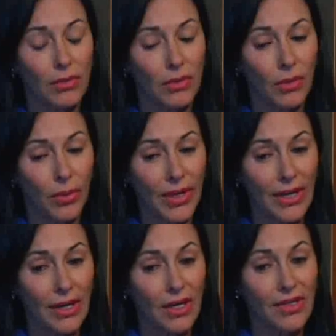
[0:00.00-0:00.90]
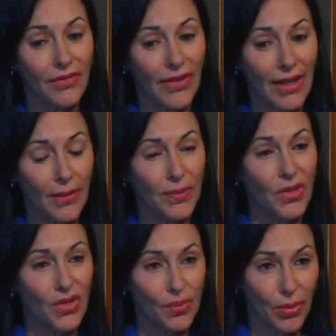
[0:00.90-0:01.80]
We developed
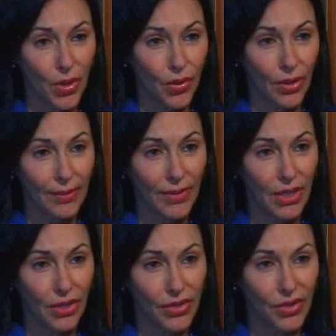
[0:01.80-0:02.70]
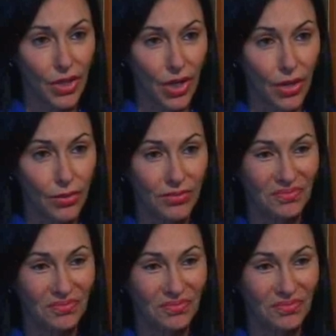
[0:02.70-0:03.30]
this program years ago,